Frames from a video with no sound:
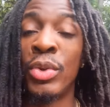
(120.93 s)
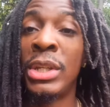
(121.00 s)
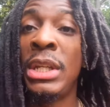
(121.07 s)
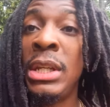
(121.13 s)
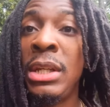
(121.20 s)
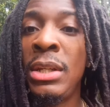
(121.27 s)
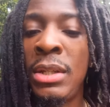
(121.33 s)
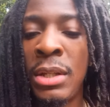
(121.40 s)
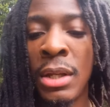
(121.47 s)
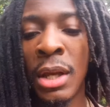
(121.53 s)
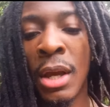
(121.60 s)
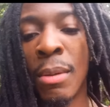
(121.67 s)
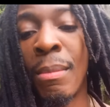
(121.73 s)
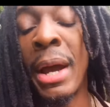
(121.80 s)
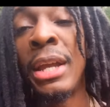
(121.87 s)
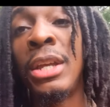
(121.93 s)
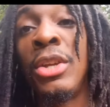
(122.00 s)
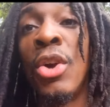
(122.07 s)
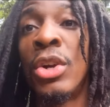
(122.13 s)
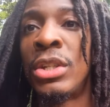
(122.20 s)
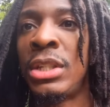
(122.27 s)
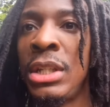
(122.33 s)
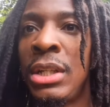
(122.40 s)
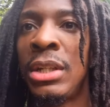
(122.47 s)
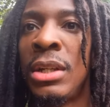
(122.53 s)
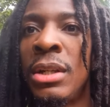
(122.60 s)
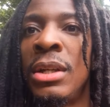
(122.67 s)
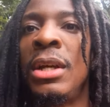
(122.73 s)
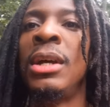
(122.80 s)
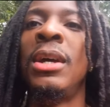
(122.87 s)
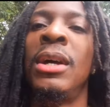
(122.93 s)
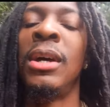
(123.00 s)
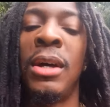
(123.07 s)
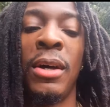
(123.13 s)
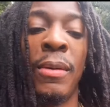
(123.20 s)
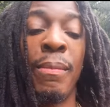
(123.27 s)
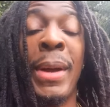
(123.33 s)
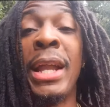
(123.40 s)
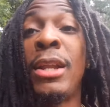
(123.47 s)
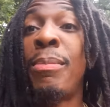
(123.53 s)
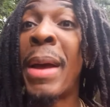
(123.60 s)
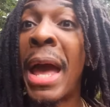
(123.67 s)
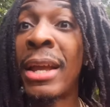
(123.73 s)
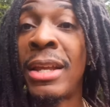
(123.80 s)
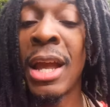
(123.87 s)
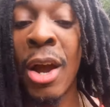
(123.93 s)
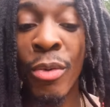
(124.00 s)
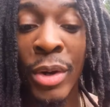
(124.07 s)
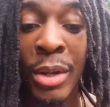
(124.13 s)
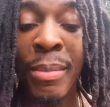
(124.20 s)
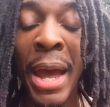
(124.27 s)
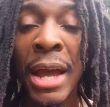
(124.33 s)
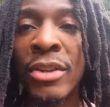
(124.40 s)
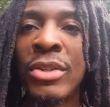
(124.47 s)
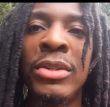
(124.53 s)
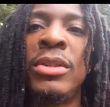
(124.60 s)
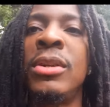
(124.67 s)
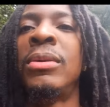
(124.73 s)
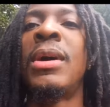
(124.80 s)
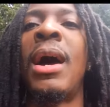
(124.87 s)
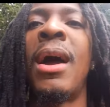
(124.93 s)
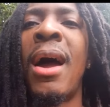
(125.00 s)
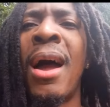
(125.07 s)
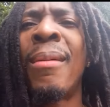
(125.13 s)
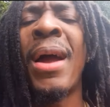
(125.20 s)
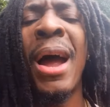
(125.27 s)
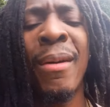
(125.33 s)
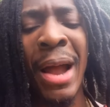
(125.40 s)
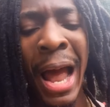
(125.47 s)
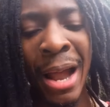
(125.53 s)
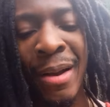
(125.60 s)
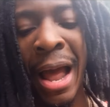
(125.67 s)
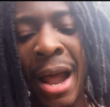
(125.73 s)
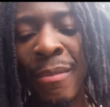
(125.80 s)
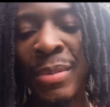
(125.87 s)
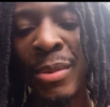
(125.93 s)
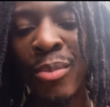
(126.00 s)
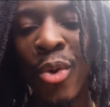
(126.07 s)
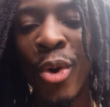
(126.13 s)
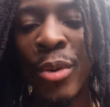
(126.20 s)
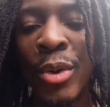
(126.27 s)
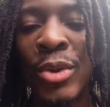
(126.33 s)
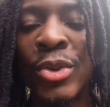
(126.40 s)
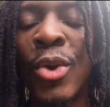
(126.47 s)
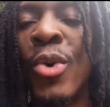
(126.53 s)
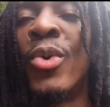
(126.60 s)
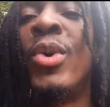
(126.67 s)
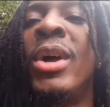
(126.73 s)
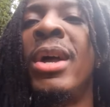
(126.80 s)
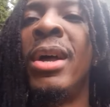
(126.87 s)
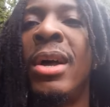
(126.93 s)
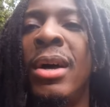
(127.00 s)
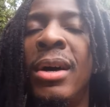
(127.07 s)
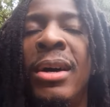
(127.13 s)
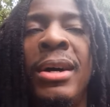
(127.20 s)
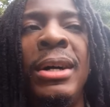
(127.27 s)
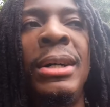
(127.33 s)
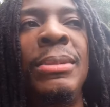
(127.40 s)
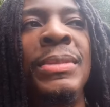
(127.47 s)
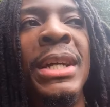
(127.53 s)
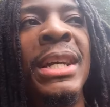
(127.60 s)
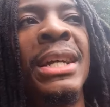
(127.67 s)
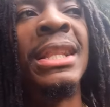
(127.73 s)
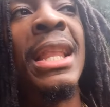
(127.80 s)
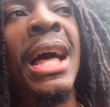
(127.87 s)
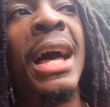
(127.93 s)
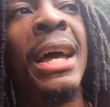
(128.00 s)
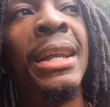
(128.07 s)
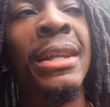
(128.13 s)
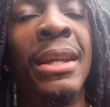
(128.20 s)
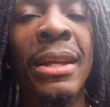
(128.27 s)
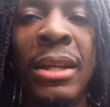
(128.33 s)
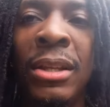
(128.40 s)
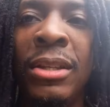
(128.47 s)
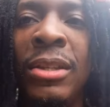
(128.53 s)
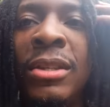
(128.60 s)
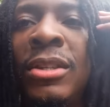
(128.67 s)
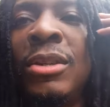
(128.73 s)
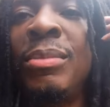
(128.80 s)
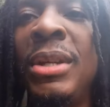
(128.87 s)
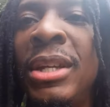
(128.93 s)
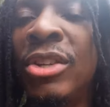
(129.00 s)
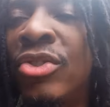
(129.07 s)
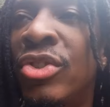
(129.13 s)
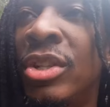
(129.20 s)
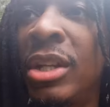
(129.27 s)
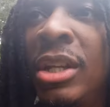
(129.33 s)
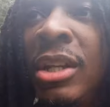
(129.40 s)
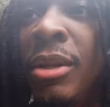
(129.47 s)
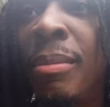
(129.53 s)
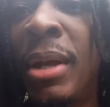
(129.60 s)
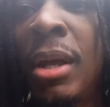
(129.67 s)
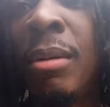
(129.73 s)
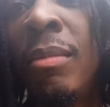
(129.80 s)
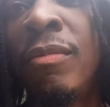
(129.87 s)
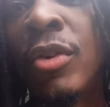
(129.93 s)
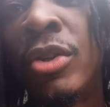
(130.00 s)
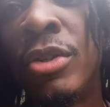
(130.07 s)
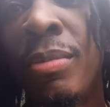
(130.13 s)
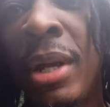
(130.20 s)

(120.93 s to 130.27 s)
Ortiz, Mikey Garcia, uh, Manny Pacquiao rematch? You know, I, I, I, would be more so um, inclined to be interested in him versus